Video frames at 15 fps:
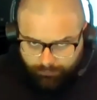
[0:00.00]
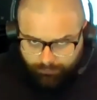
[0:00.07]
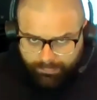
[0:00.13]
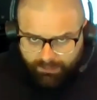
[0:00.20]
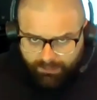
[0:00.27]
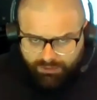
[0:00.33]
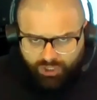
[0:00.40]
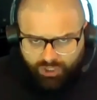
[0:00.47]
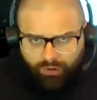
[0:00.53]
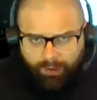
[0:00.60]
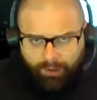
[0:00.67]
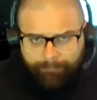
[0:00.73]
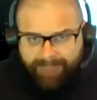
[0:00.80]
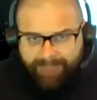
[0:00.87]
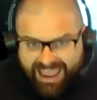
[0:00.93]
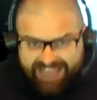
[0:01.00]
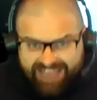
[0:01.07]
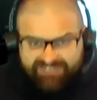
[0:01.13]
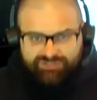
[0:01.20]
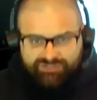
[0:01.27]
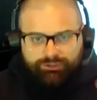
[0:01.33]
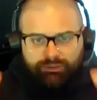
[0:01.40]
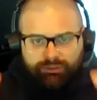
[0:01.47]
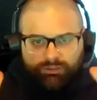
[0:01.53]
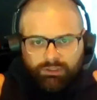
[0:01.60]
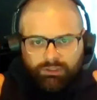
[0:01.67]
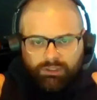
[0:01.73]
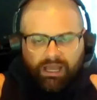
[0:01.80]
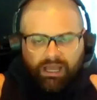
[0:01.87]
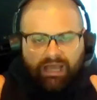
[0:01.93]
you know, a master
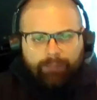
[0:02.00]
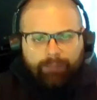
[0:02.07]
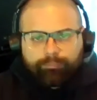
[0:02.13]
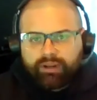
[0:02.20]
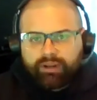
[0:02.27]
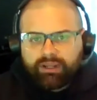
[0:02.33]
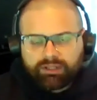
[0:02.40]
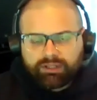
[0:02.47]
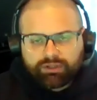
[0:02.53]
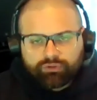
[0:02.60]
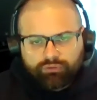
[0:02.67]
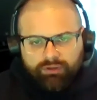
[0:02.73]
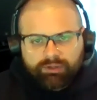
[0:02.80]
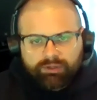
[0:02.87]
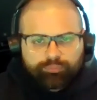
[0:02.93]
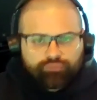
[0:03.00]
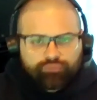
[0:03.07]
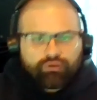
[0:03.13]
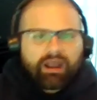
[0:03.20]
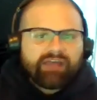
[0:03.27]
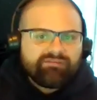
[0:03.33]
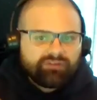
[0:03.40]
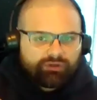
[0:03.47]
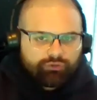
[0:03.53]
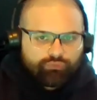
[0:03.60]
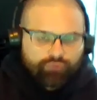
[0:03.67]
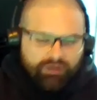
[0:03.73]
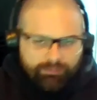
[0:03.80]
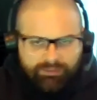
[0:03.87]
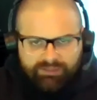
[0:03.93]
operating agreement, a private
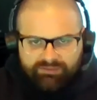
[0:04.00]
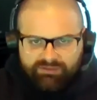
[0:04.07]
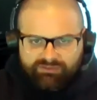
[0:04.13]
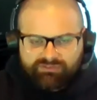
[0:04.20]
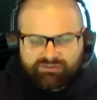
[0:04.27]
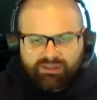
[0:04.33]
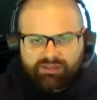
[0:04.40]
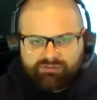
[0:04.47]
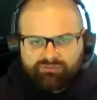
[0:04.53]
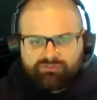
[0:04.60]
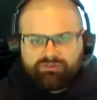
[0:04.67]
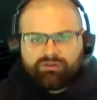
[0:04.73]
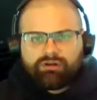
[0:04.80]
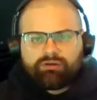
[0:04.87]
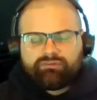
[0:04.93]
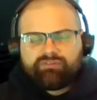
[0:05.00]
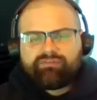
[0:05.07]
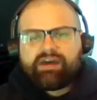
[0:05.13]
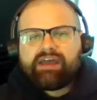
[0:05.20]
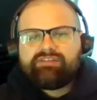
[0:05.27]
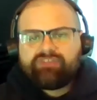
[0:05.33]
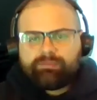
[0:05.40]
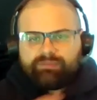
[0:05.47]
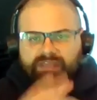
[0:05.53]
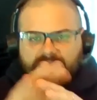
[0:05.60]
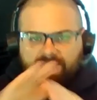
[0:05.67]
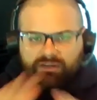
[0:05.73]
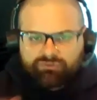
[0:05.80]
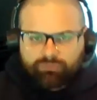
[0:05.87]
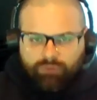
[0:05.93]
agreement that says, you know, divides up the
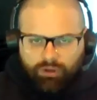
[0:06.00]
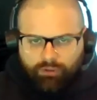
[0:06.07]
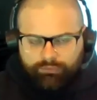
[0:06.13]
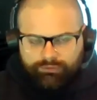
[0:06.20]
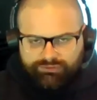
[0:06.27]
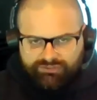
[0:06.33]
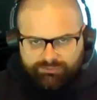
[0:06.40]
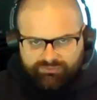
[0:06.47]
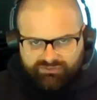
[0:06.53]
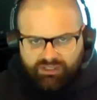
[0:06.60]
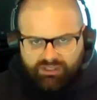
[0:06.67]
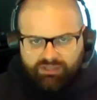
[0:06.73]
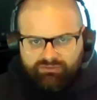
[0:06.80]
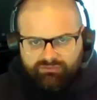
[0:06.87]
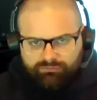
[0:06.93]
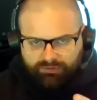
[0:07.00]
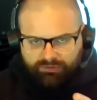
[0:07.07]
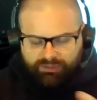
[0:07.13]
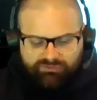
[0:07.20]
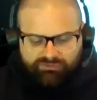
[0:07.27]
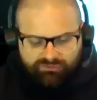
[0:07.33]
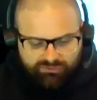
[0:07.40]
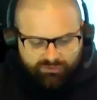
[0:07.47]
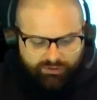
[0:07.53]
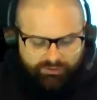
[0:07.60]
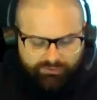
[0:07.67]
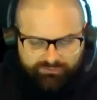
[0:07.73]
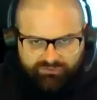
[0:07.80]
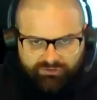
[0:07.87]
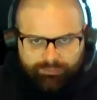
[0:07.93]
actual ownership stakes in relation to your L
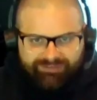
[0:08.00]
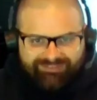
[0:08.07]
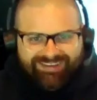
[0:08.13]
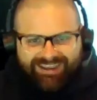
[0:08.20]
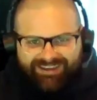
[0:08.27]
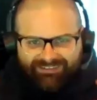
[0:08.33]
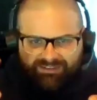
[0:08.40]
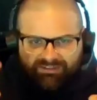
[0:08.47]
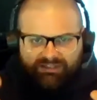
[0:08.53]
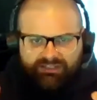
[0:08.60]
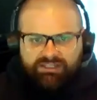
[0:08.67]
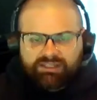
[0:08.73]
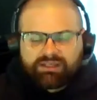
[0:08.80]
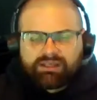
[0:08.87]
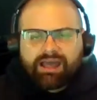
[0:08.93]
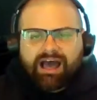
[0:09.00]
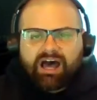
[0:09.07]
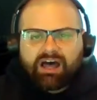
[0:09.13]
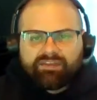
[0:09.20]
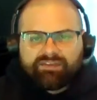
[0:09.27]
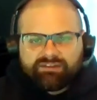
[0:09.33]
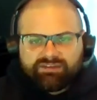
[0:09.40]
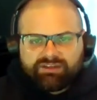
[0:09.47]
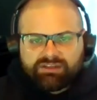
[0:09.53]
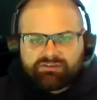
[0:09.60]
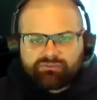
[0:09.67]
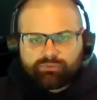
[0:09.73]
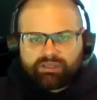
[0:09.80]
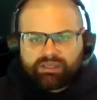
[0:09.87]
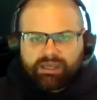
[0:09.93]
L C, but technically on the
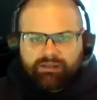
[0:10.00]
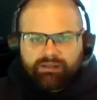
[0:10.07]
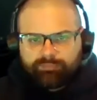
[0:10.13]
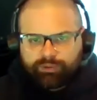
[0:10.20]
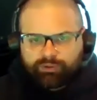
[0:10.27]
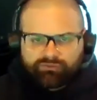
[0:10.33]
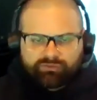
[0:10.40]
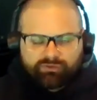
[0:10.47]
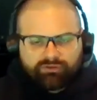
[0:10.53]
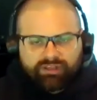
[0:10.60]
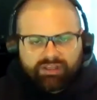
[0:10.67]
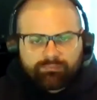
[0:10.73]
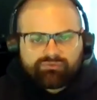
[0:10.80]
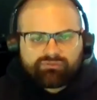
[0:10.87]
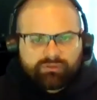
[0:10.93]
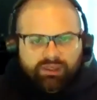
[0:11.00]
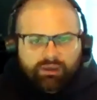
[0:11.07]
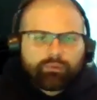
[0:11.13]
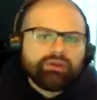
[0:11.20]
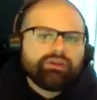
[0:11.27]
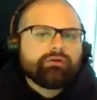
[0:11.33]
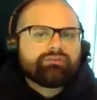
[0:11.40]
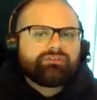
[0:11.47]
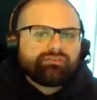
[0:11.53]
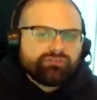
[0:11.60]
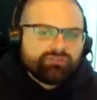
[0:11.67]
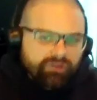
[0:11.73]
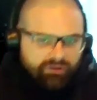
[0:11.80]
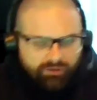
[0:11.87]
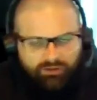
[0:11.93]
deeds, we got personal names. So that way you're
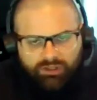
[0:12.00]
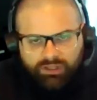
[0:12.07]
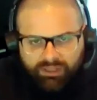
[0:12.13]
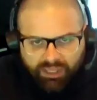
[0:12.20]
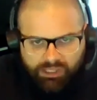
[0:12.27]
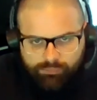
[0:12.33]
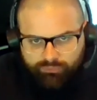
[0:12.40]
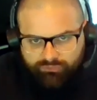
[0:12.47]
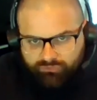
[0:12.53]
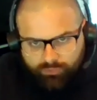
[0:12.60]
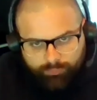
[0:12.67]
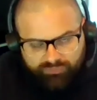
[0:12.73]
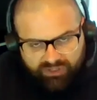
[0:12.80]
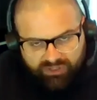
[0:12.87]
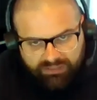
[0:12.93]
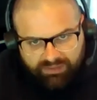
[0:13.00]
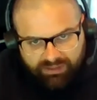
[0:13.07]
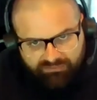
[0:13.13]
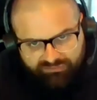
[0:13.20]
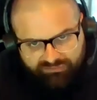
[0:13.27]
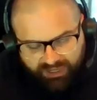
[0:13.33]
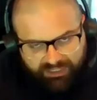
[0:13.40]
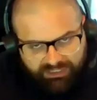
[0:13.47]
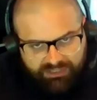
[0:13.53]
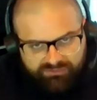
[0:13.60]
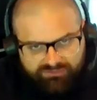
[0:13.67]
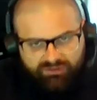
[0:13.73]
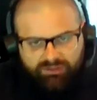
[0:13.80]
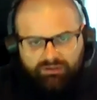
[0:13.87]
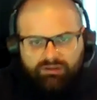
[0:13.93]
still able to obtain that
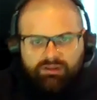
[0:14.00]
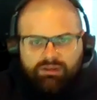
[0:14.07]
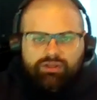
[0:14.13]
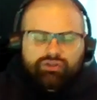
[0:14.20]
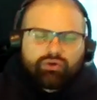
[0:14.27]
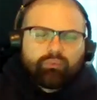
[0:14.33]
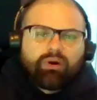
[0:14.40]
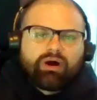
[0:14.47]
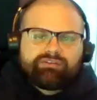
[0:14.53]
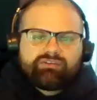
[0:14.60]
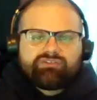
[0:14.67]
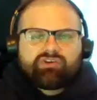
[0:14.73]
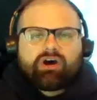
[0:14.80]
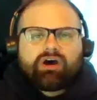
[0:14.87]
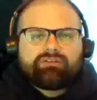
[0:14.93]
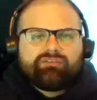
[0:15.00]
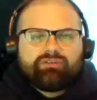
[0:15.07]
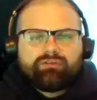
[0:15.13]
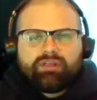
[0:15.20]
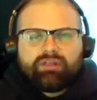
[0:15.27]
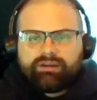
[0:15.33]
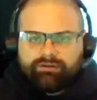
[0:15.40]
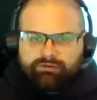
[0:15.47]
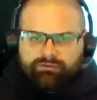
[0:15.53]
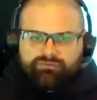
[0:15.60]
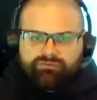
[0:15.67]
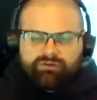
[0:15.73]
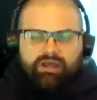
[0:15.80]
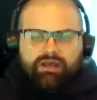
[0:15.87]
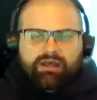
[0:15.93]
financing. You'll want to talk to your
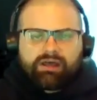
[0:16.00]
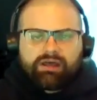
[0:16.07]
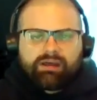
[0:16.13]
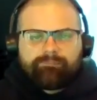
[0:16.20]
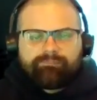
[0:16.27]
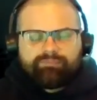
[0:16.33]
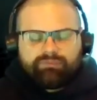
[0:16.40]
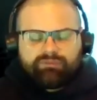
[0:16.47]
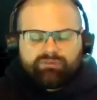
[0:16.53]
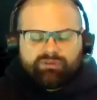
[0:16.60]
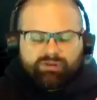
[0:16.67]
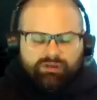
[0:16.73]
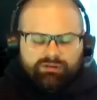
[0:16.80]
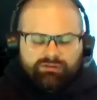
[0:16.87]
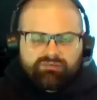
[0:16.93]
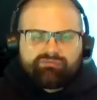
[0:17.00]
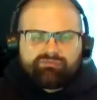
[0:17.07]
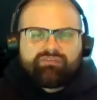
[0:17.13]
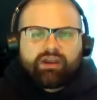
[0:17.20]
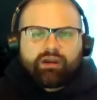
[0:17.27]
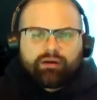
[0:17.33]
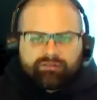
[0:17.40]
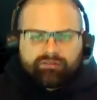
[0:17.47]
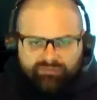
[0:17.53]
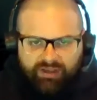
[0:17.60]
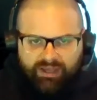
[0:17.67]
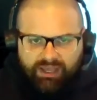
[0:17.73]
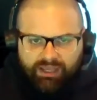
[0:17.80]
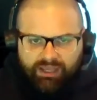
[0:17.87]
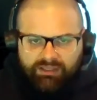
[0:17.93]
lenders, uh, to, to
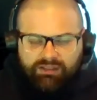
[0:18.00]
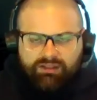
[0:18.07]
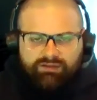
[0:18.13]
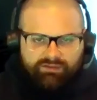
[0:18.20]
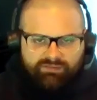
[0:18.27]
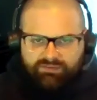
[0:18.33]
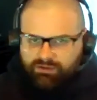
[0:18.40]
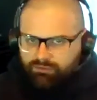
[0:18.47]
verify that they're,